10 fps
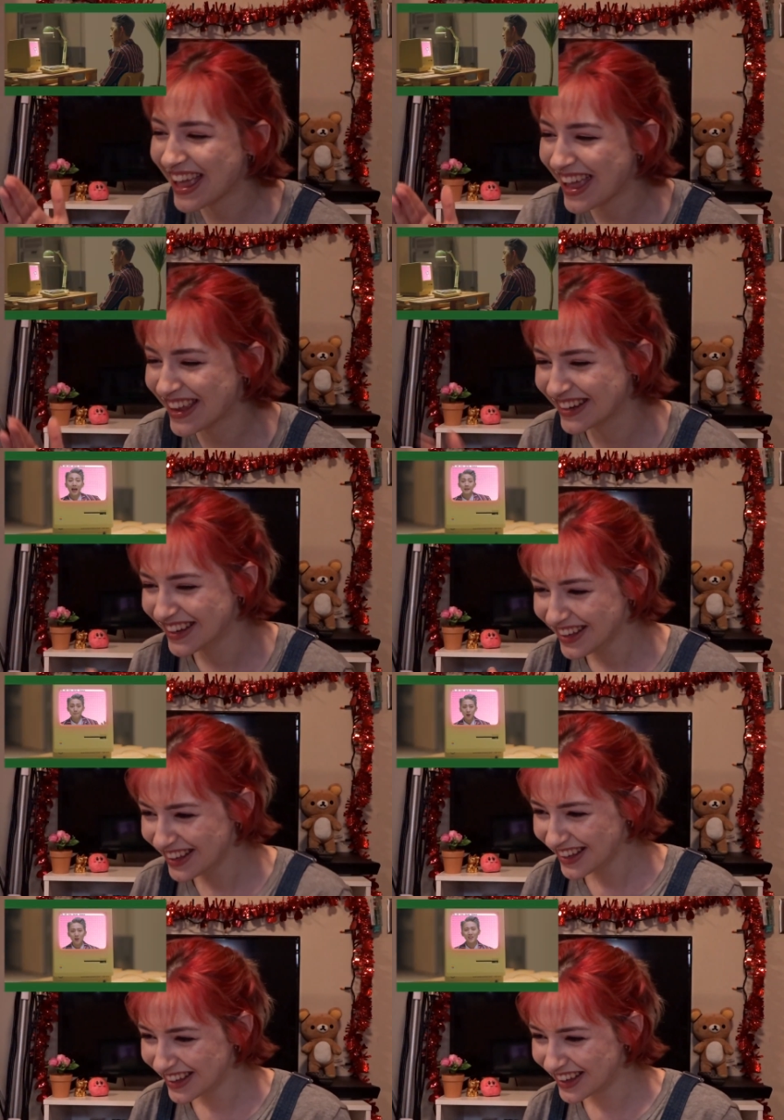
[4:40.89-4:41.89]
it!
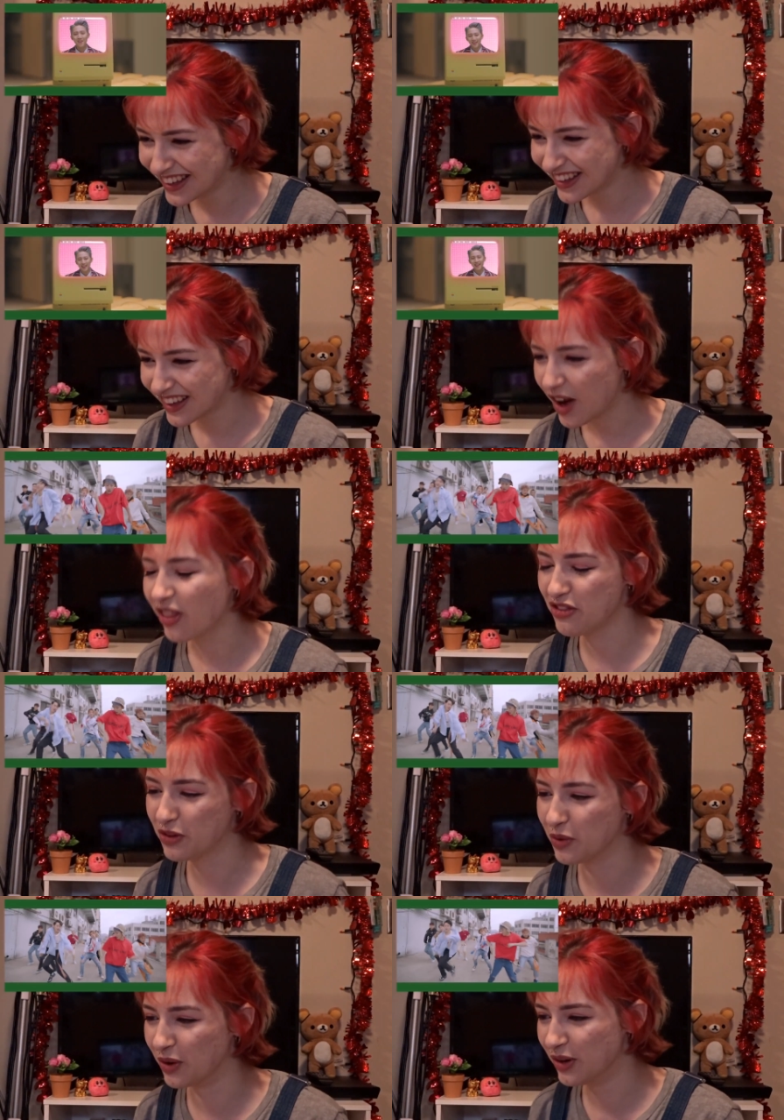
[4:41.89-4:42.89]
Oh,
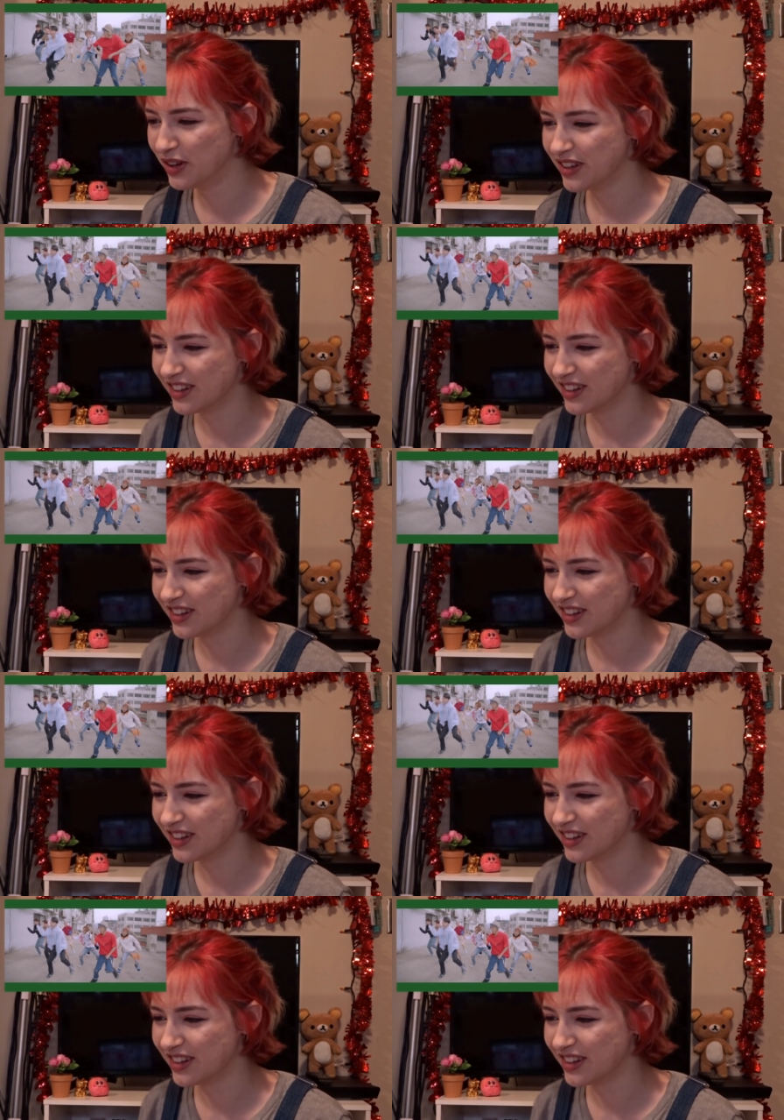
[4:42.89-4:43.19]
that's cool.